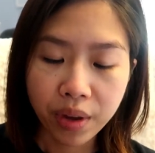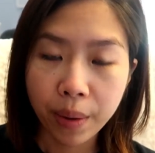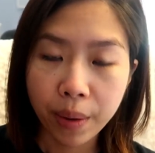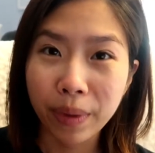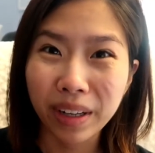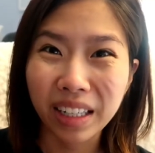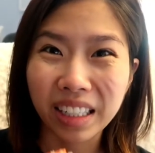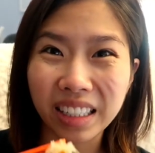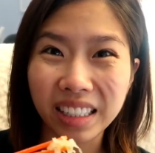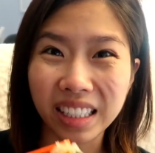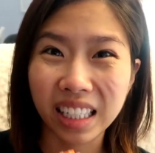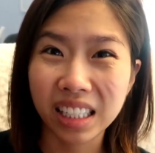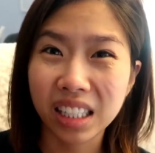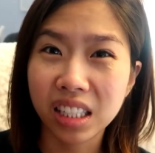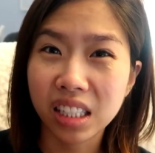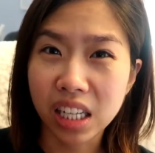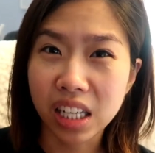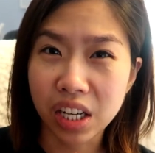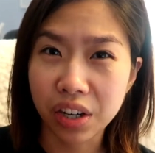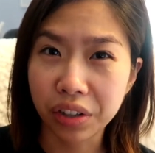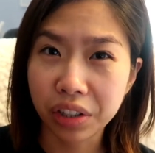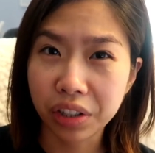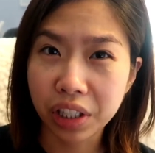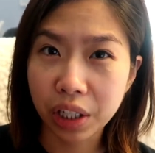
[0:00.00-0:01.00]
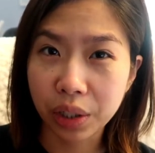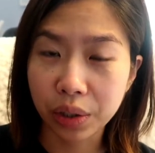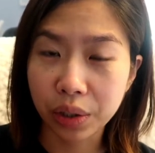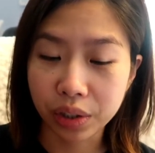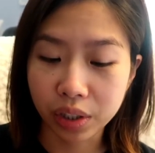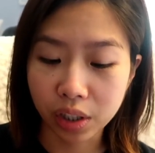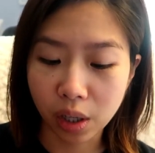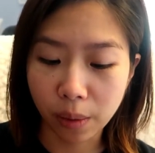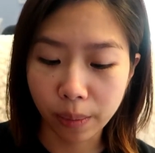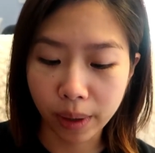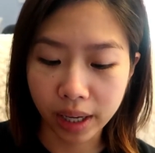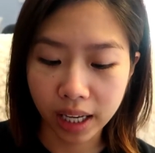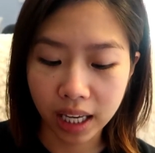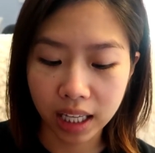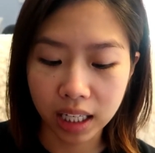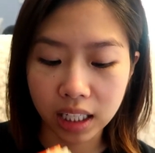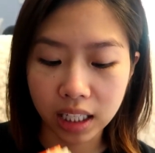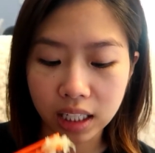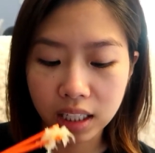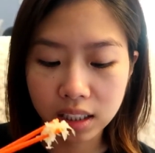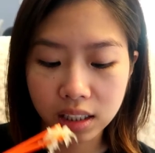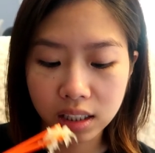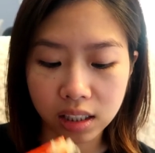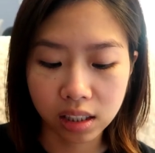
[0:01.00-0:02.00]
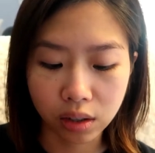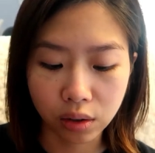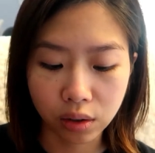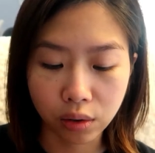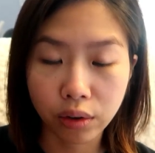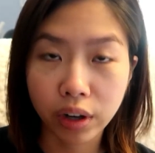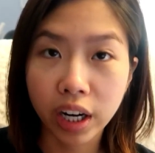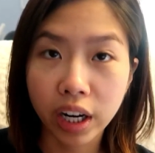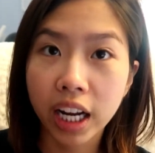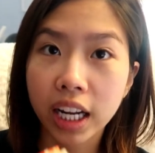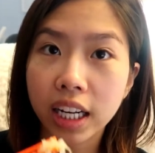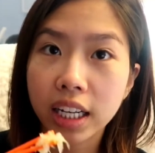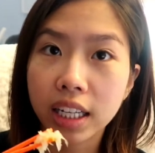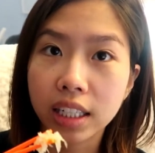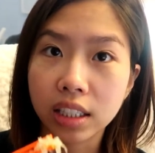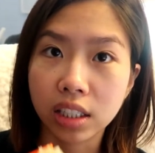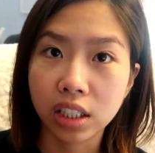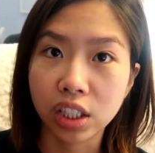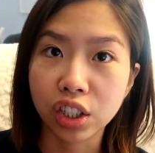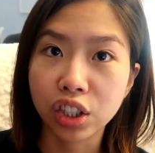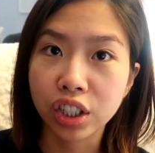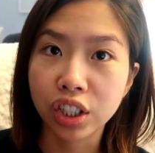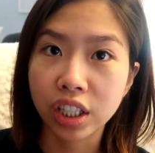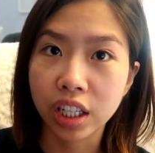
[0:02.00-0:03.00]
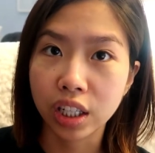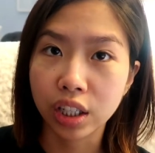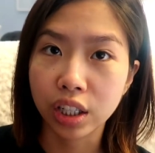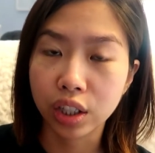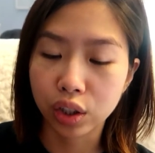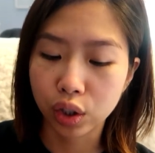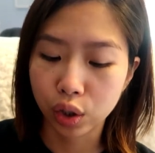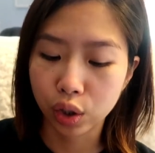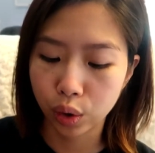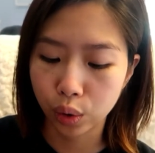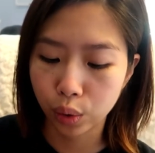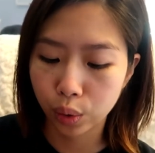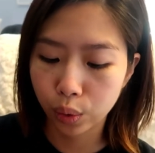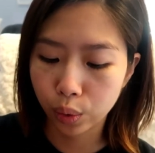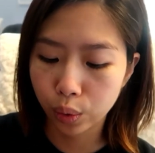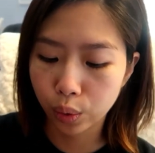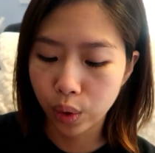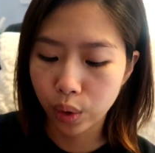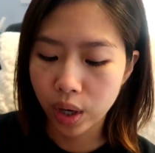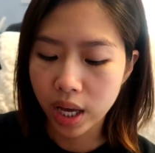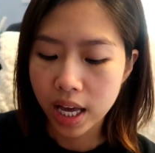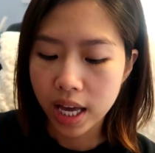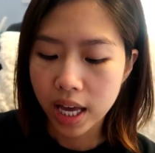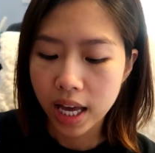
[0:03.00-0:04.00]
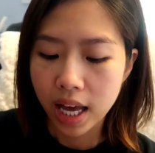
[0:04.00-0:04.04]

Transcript: but it doesn't irritate your stomach and it's a great addition to